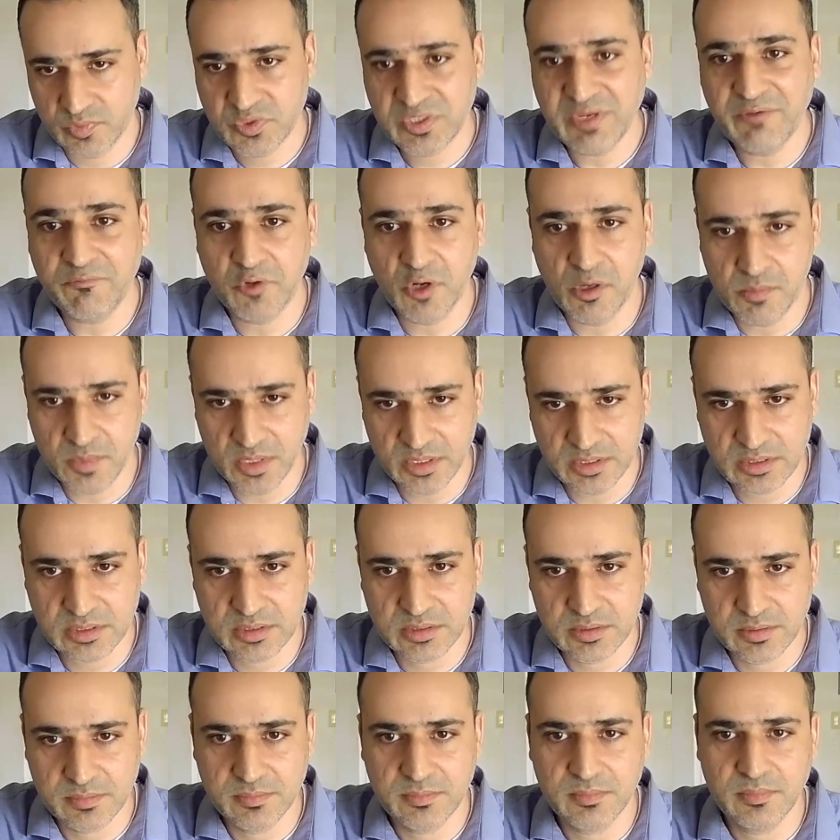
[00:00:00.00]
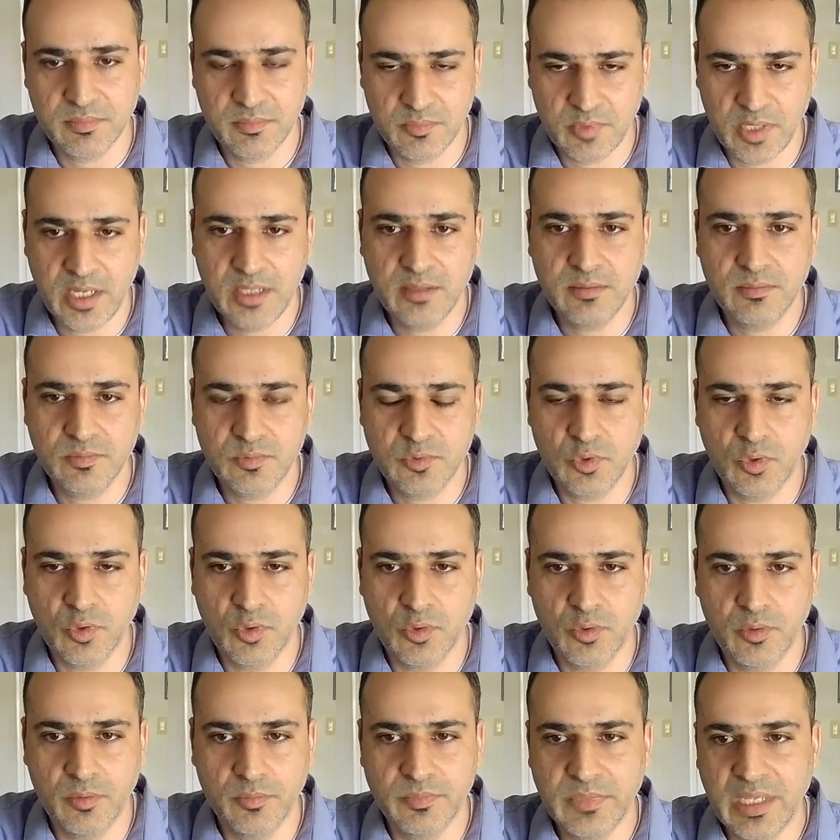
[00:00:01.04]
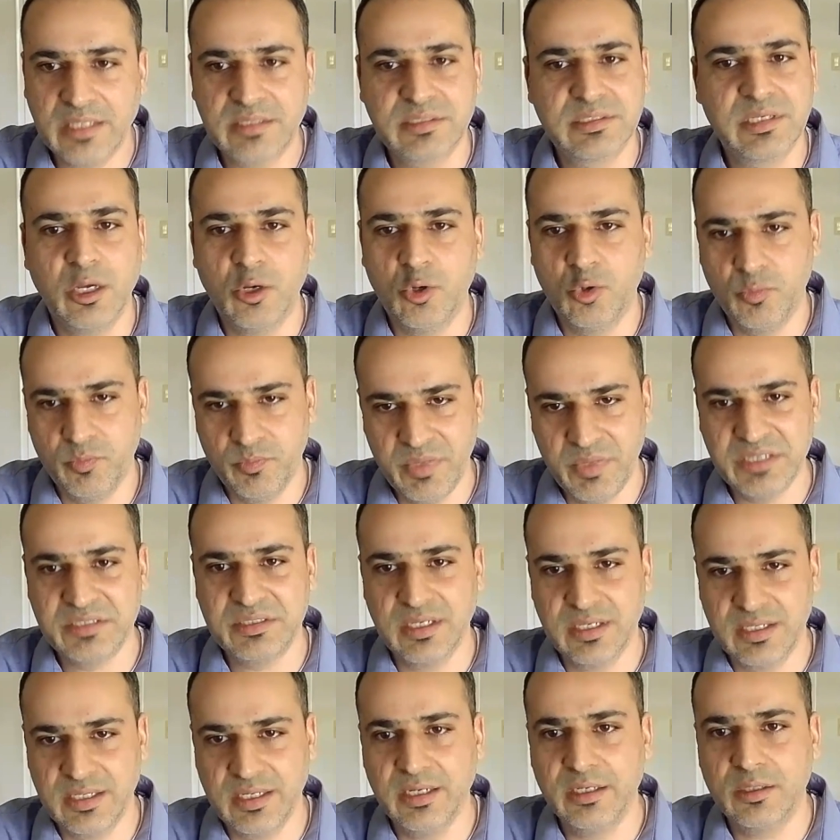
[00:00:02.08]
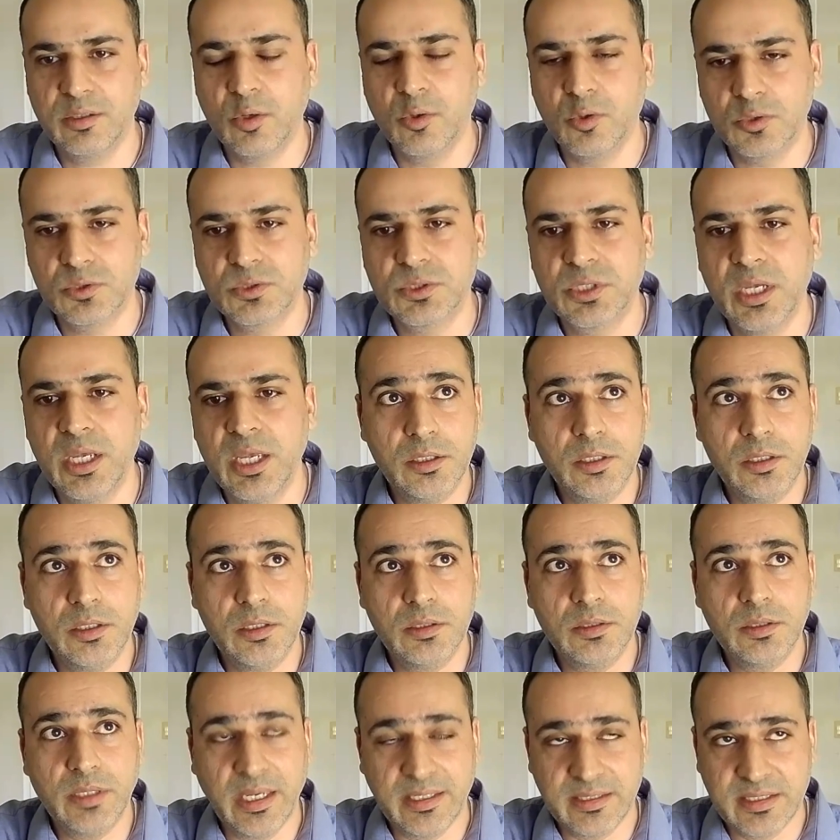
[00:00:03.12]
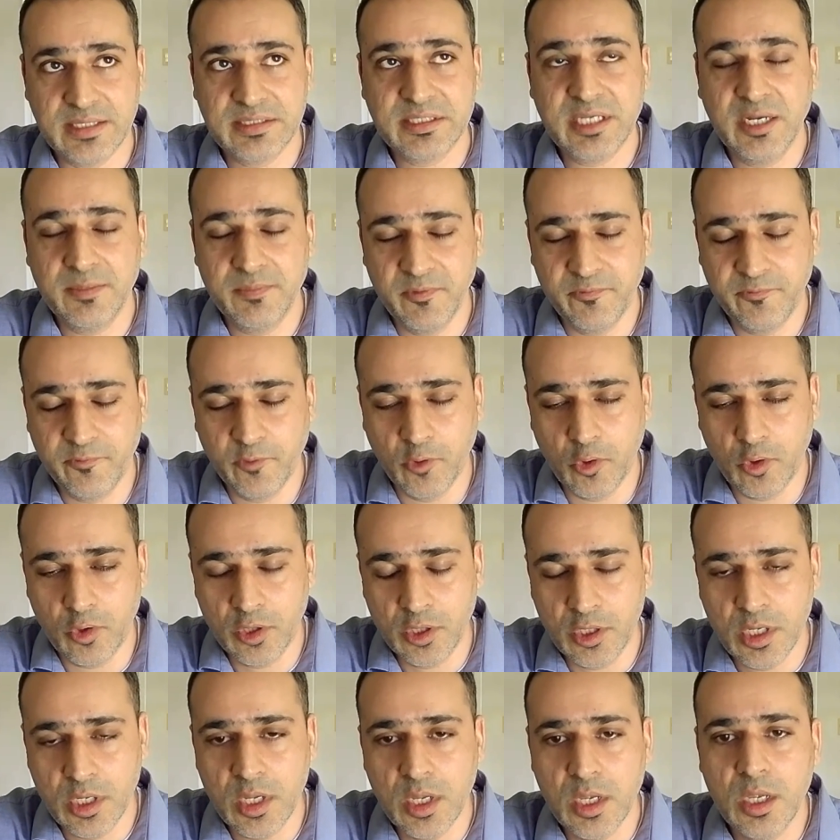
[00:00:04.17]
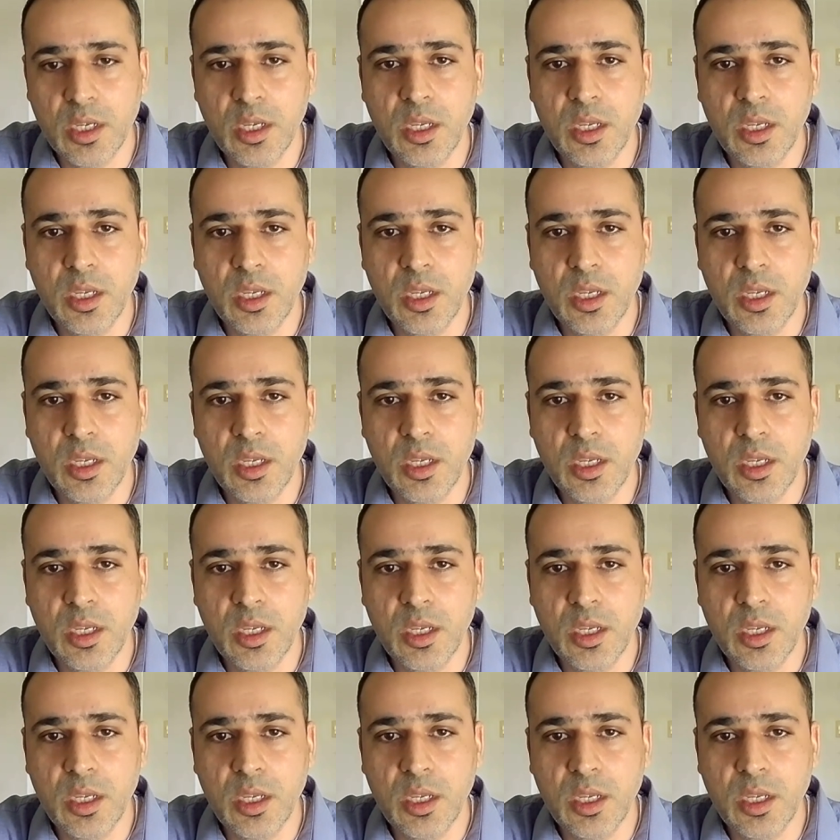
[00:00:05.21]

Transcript: several months, right? So that's how basically it goes. As I said before,